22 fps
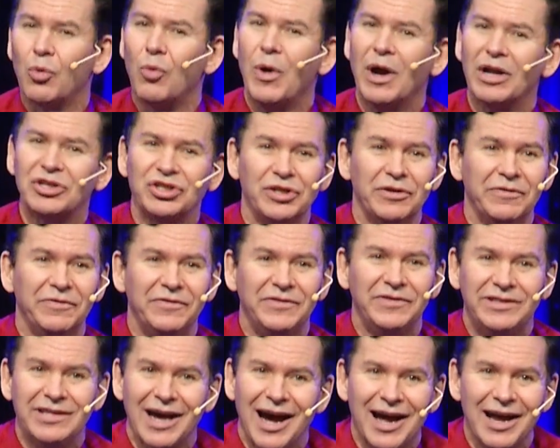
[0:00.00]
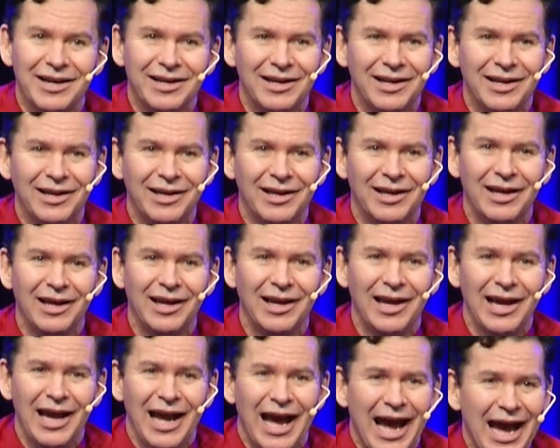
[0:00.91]
what you've done.
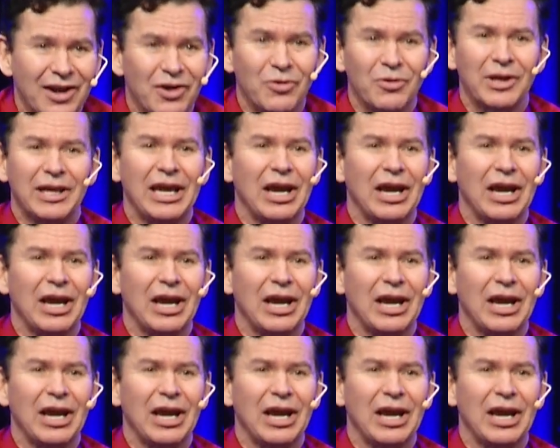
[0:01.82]
I don't